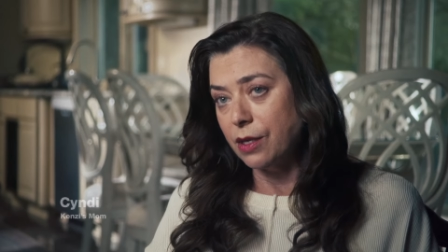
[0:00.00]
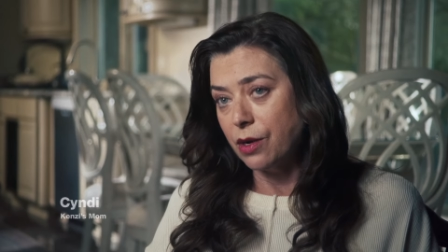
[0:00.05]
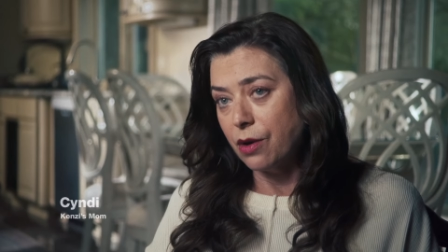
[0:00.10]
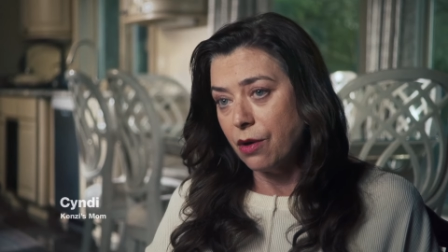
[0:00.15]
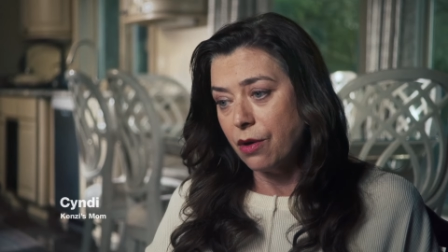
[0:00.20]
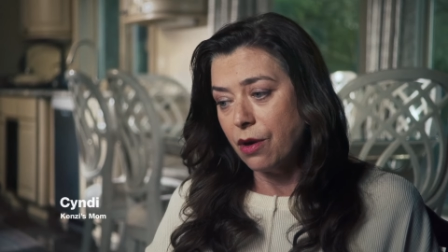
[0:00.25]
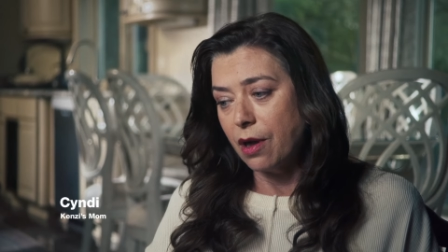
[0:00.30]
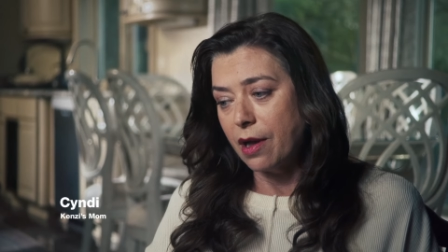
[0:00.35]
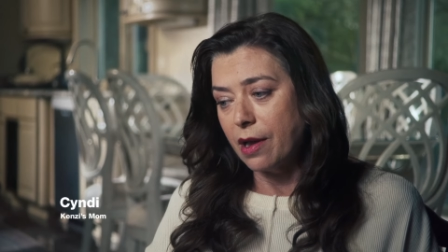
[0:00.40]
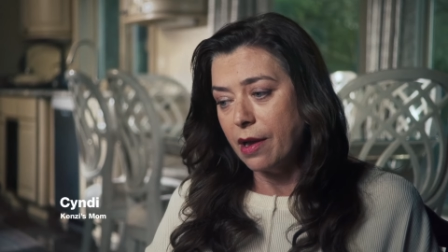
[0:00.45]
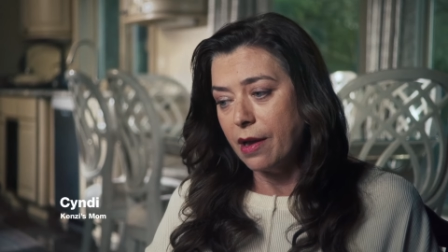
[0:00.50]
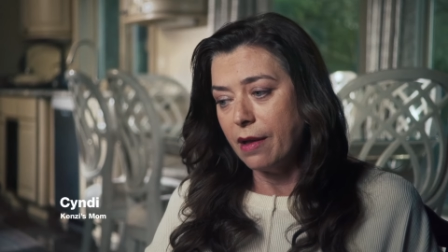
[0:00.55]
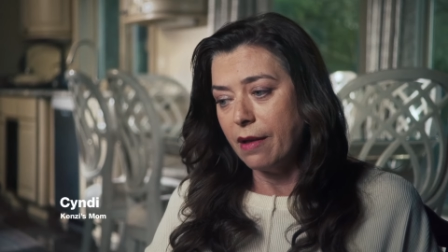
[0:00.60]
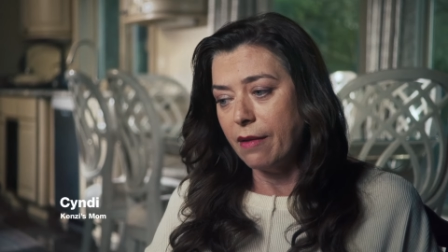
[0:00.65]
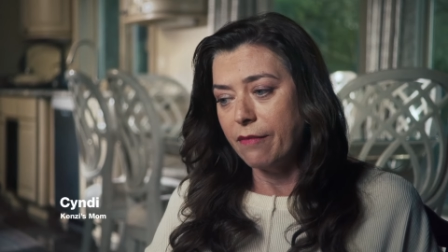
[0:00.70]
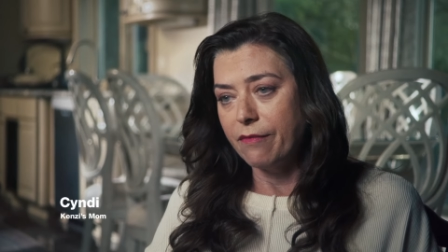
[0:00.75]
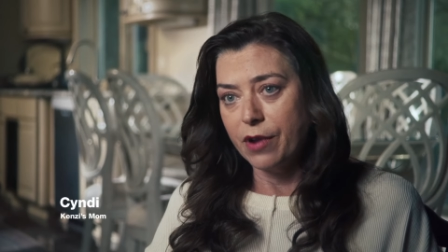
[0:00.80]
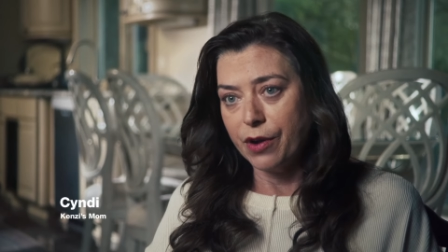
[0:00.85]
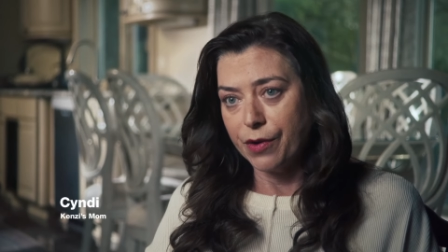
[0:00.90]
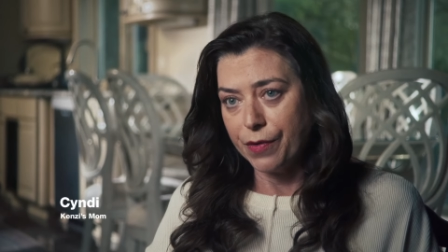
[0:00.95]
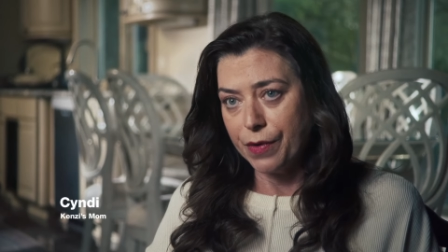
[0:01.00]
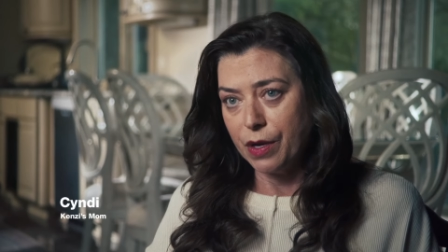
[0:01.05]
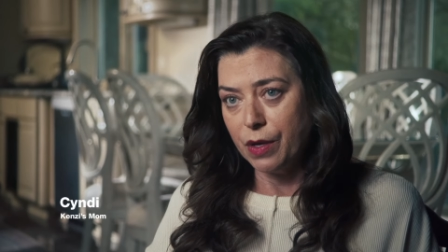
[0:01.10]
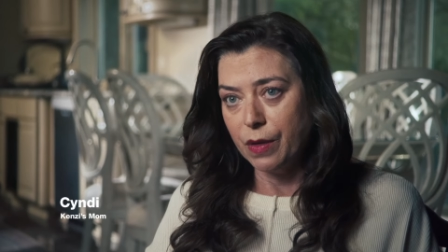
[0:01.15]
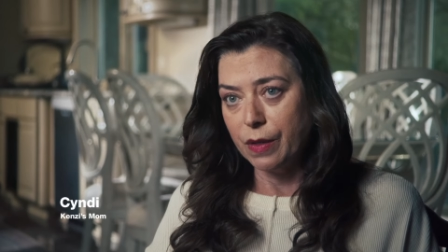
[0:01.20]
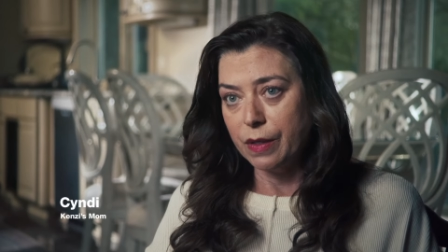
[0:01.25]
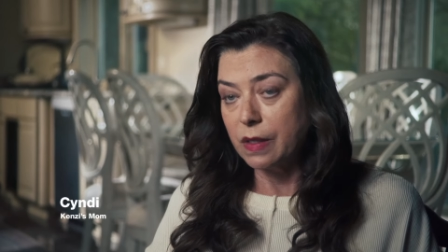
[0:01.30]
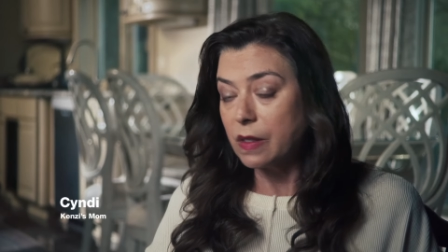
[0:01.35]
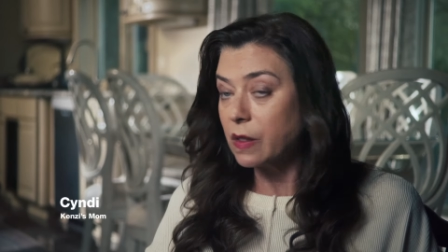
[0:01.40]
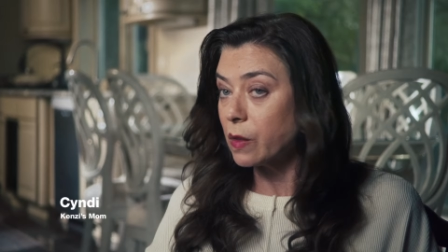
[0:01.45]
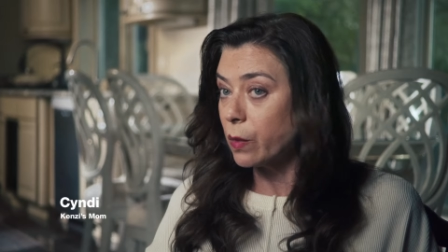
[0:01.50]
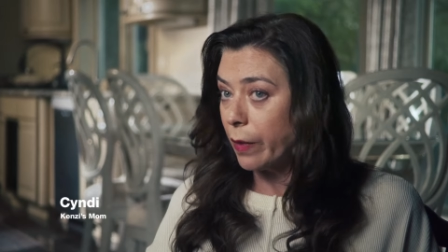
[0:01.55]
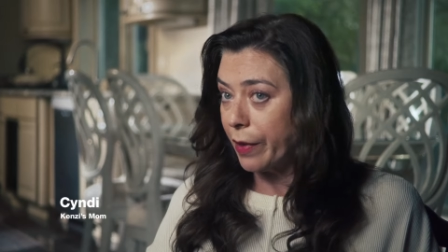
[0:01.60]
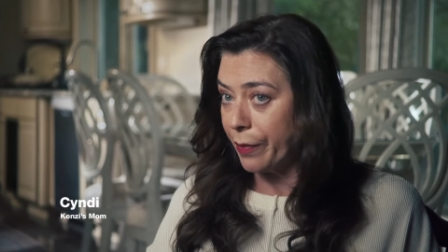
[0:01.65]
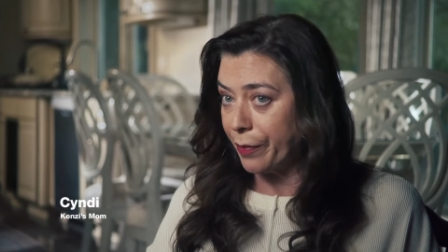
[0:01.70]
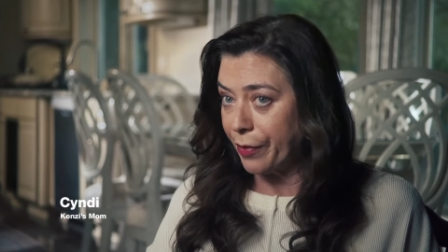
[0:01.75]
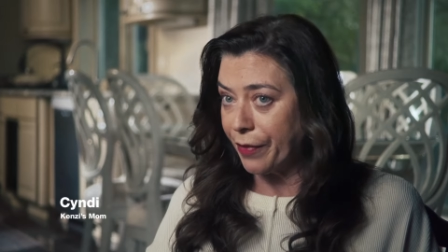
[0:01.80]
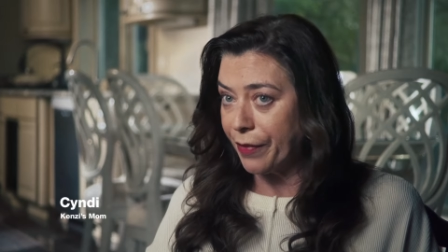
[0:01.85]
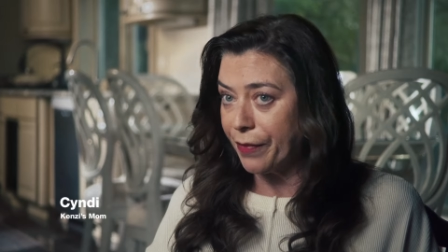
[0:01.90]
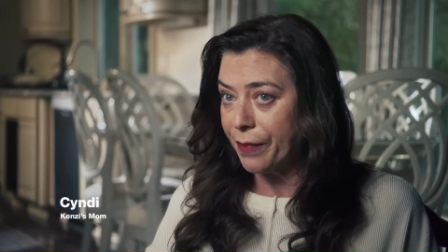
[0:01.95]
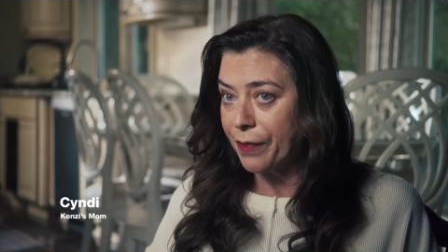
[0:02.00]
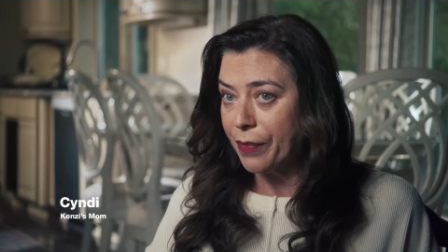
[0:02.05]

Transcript: not a very good swimmer,